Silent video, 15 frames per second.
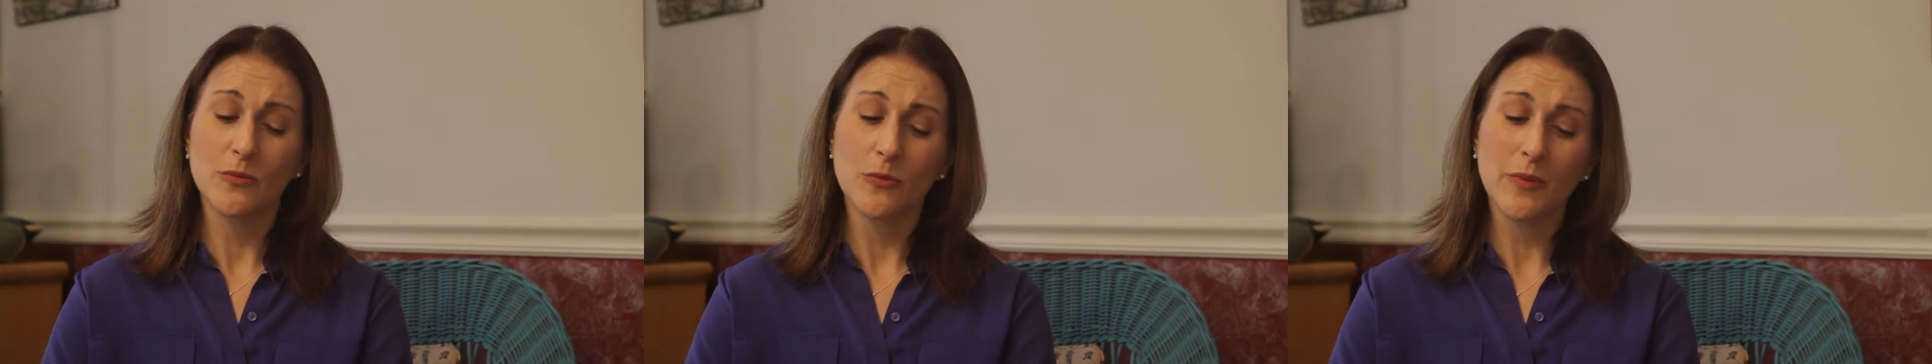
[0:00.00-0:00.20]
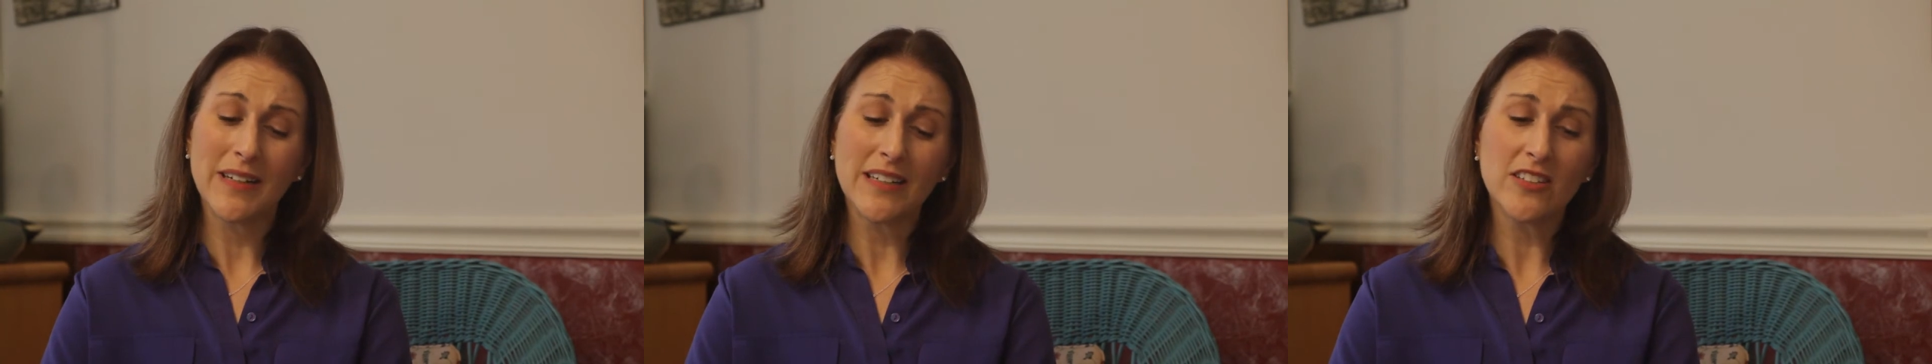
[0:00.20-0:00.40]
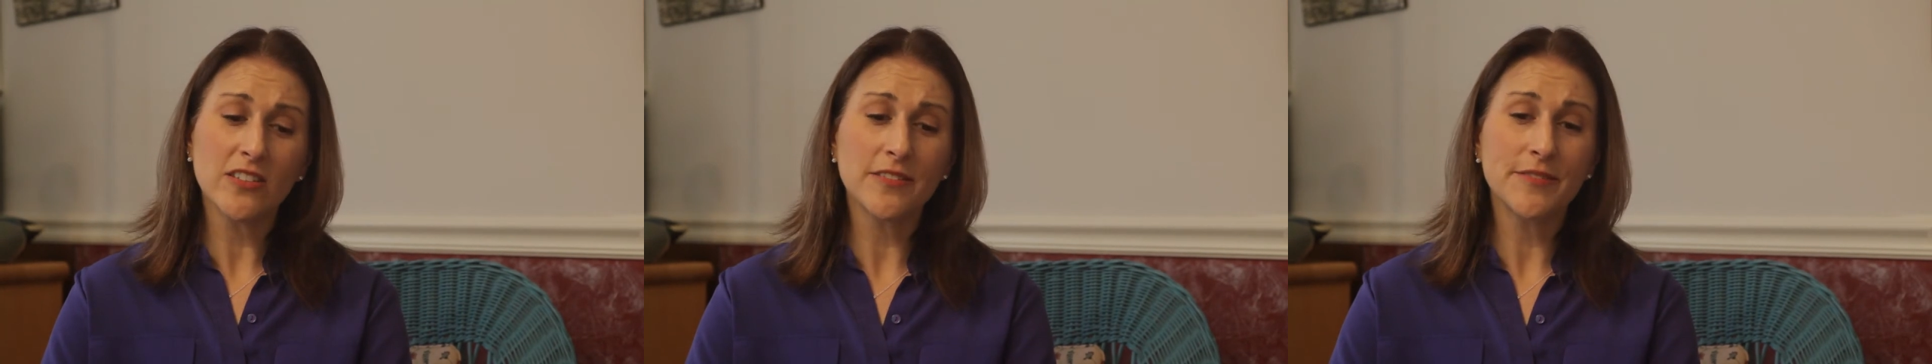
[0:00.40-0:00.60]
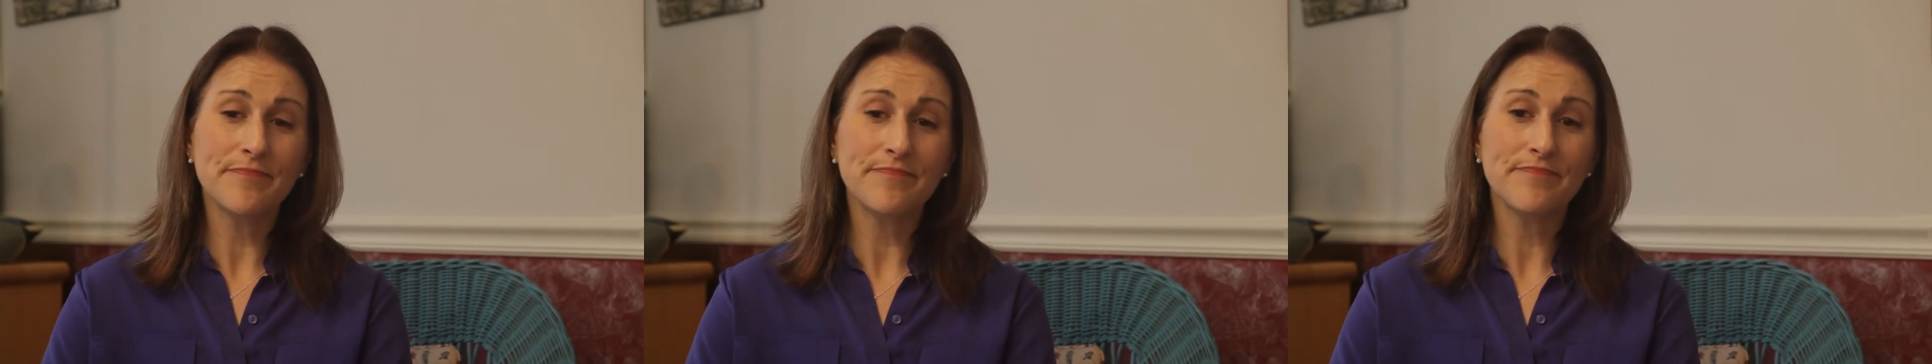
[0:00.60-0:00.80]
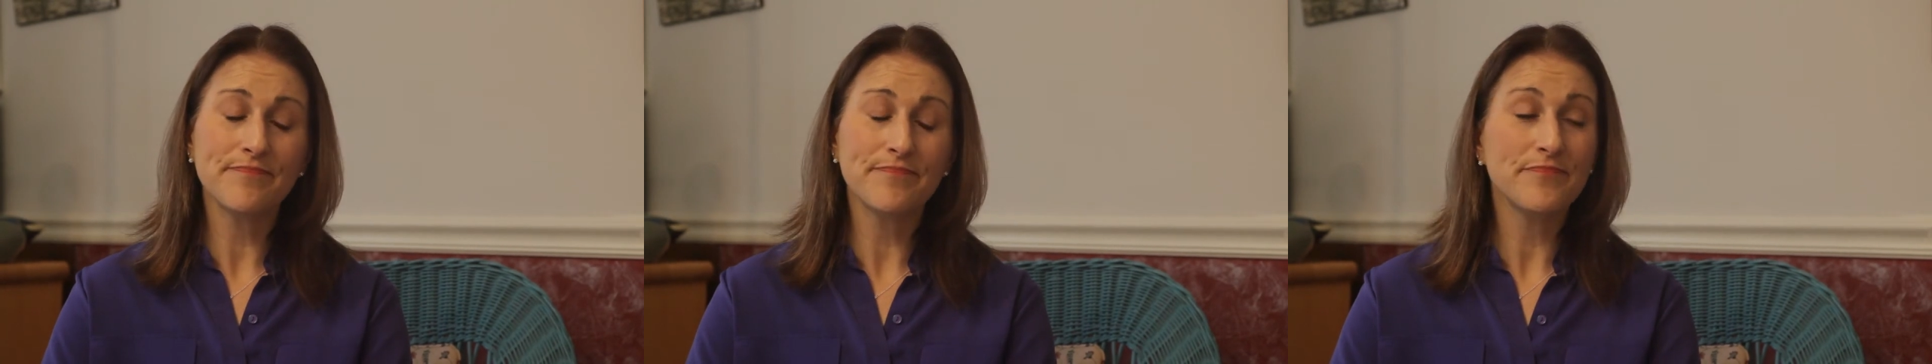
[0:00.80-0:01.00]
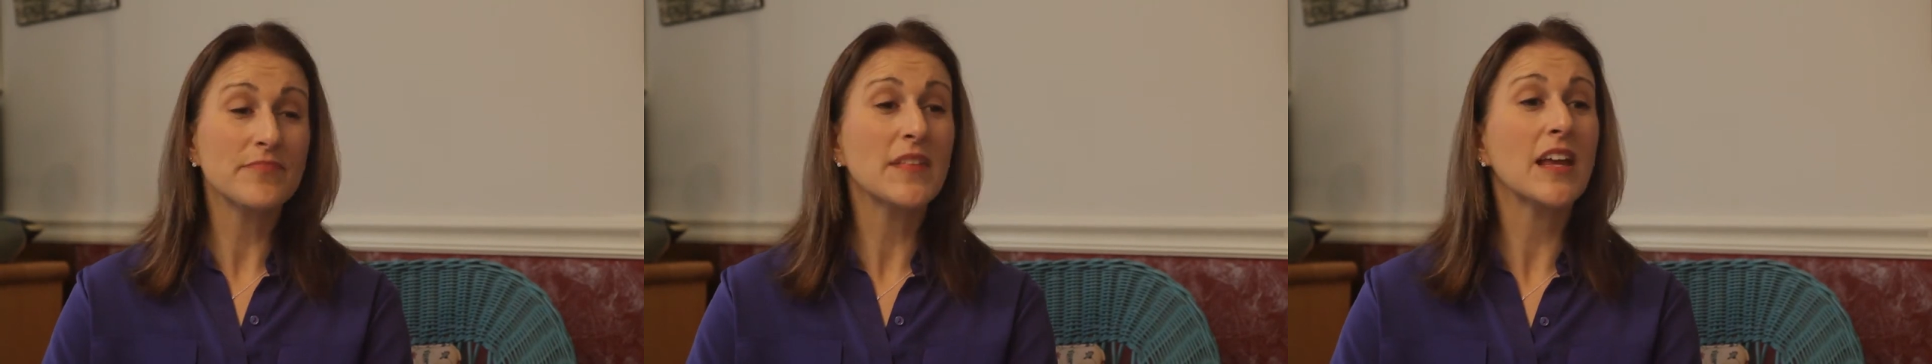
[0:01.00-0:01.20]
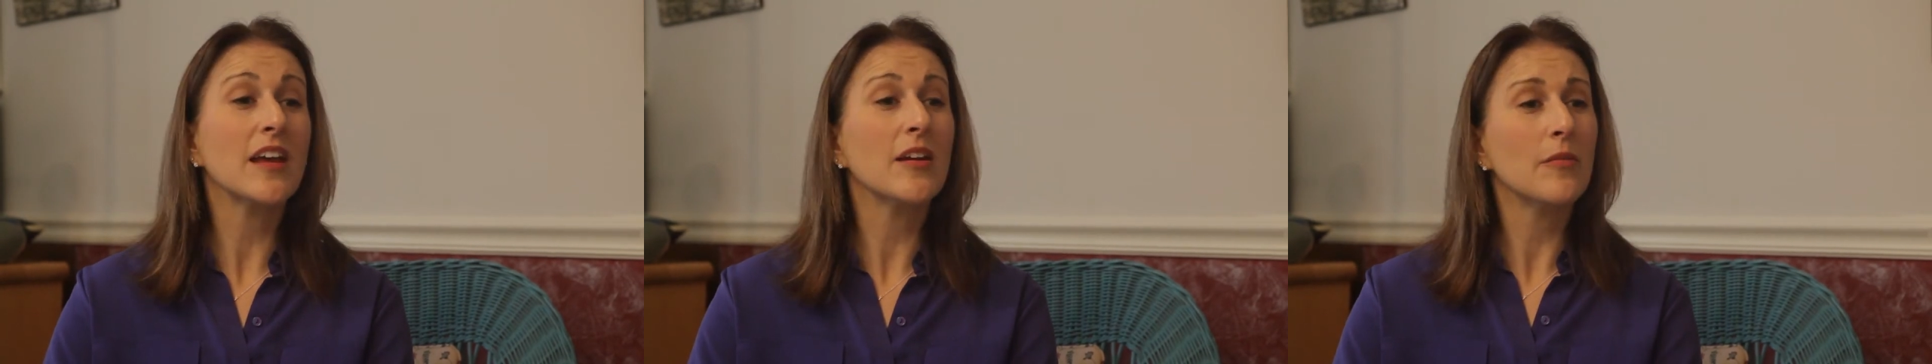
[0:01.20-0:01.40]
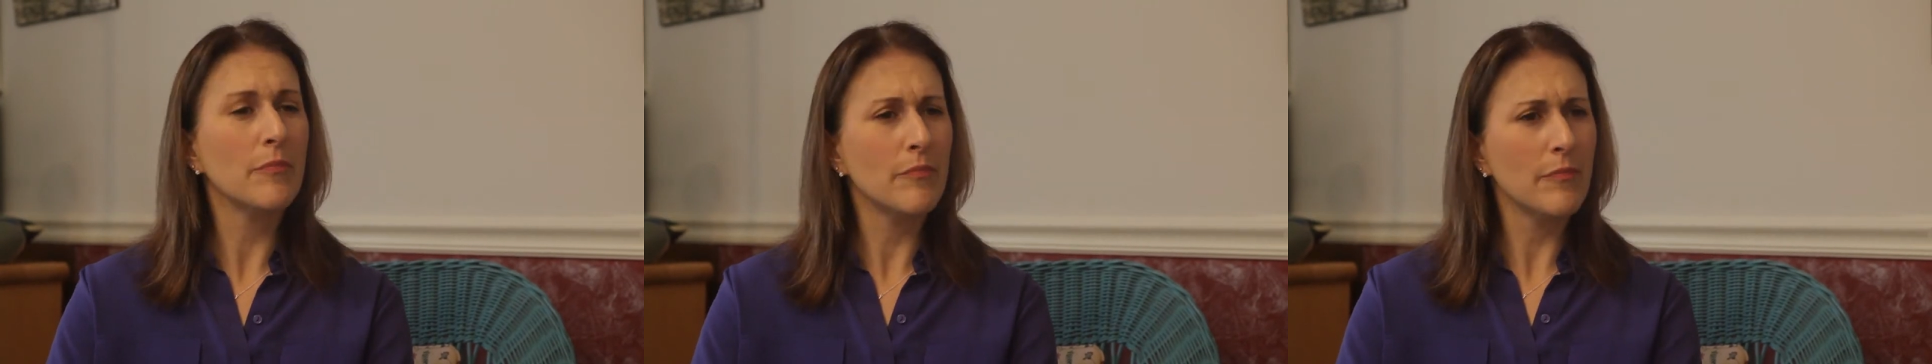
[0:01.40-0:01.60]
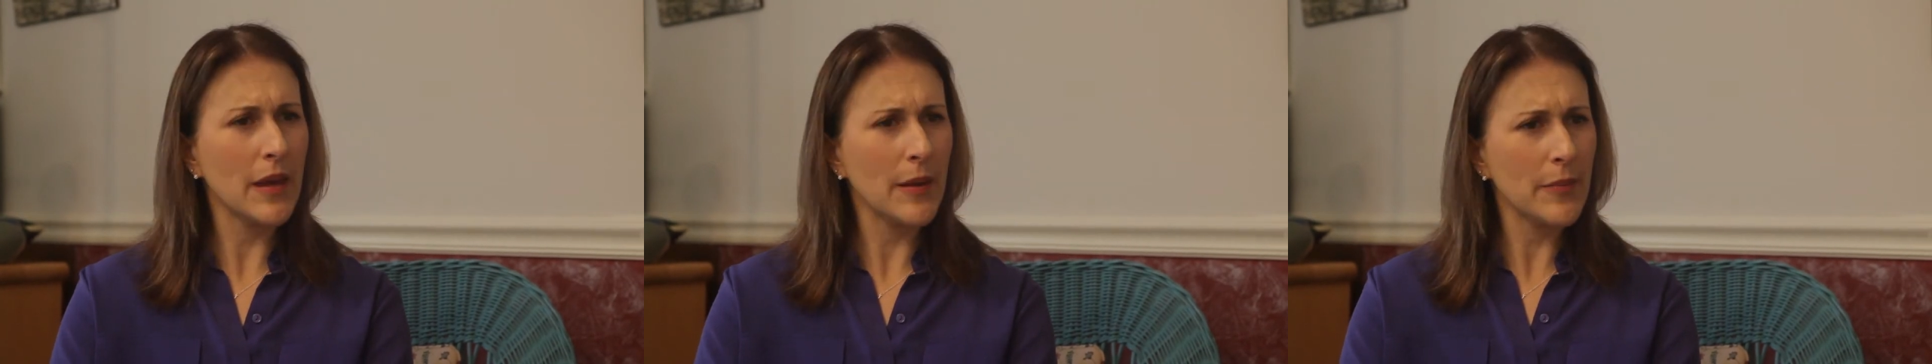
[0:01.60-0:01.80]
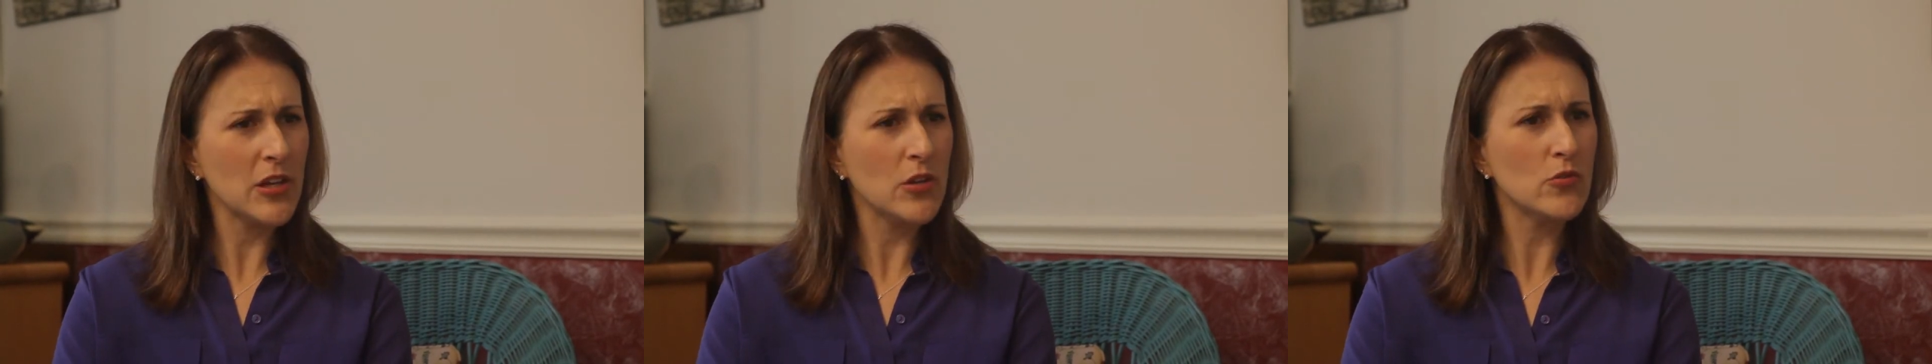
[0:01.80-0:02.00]
Well, maybe
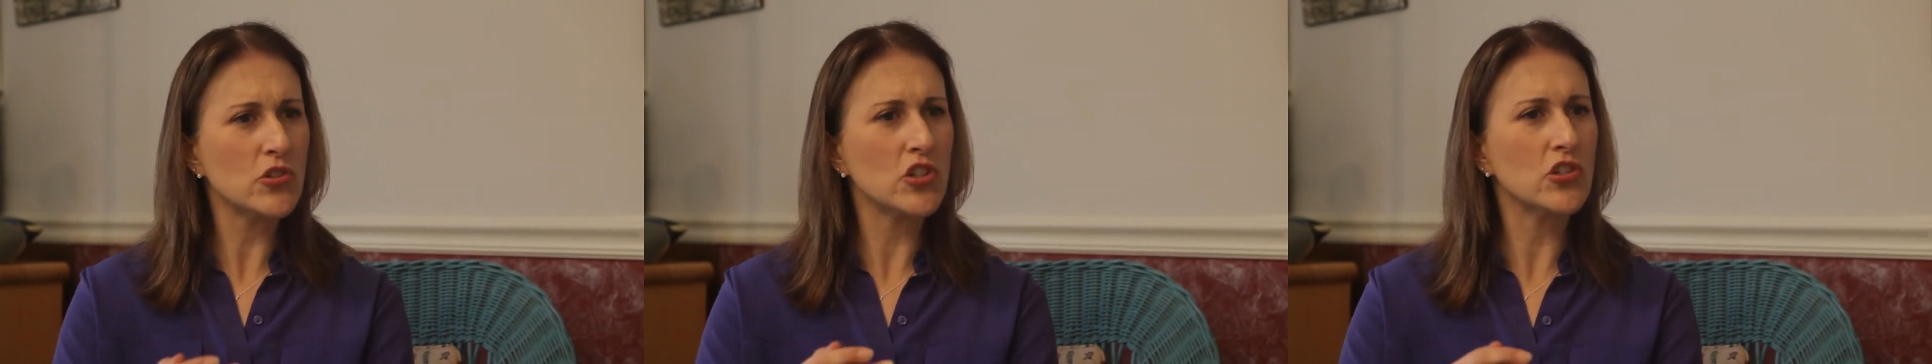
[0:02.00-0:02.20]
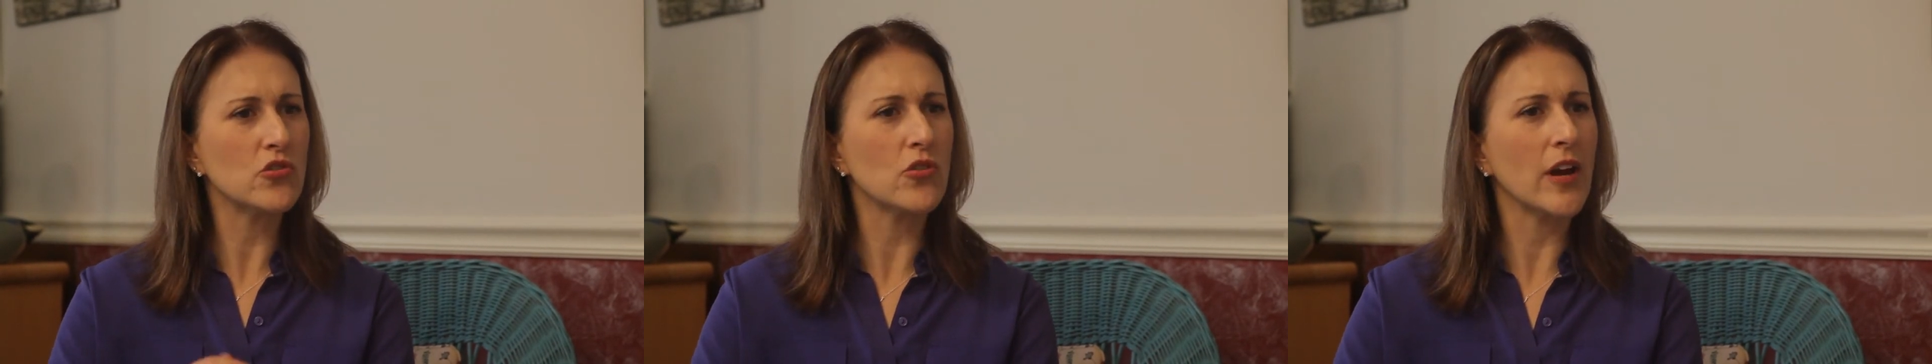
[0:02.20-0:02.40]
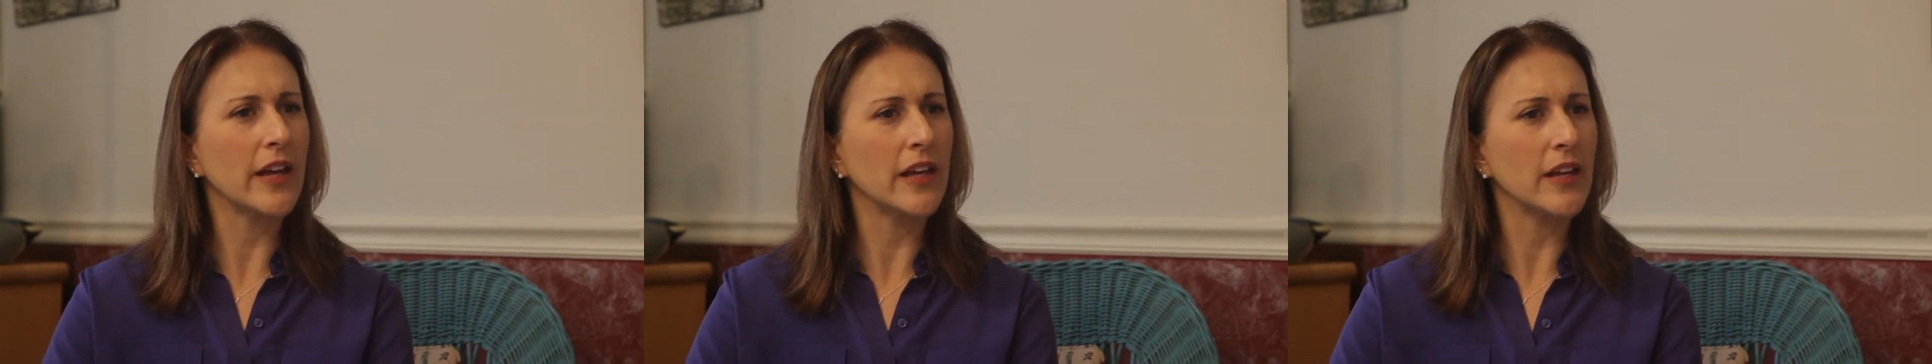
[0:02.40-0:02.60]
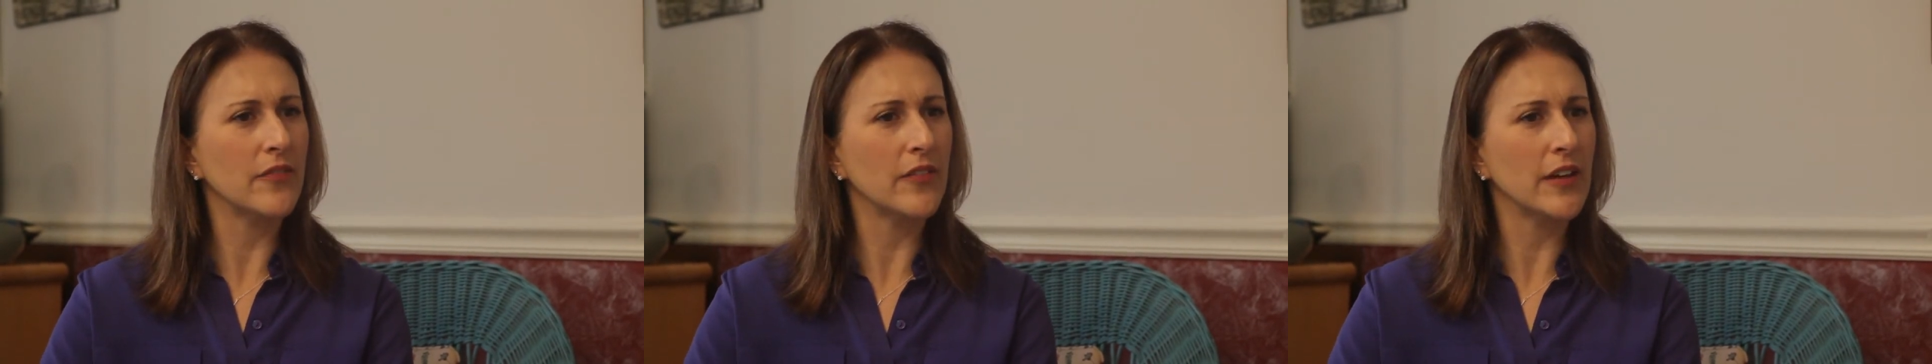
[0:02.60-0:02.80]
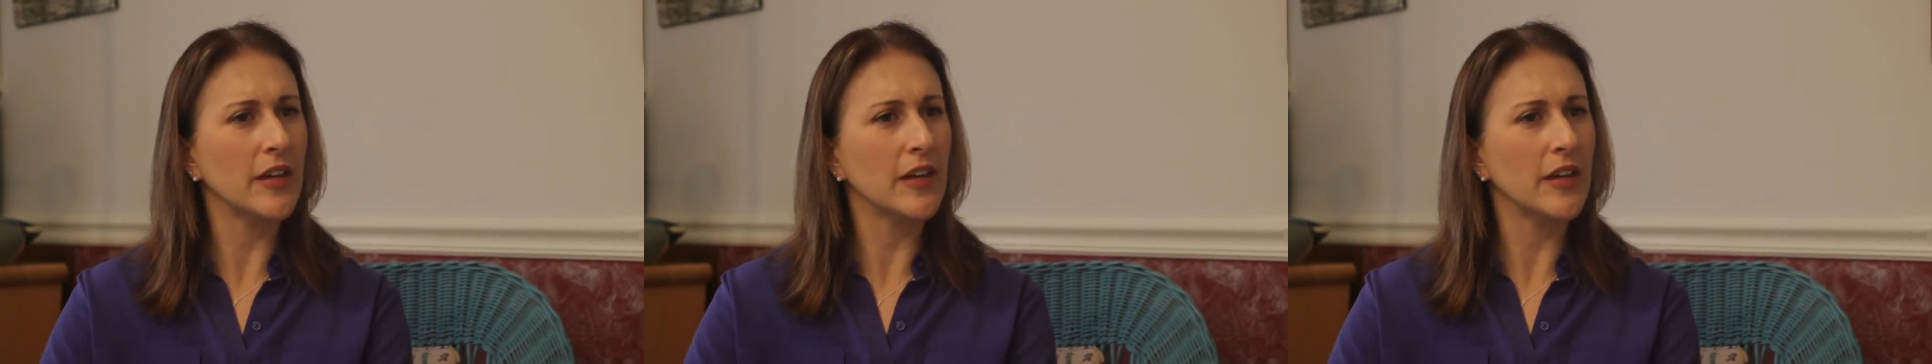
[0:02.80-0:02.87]
you should try giving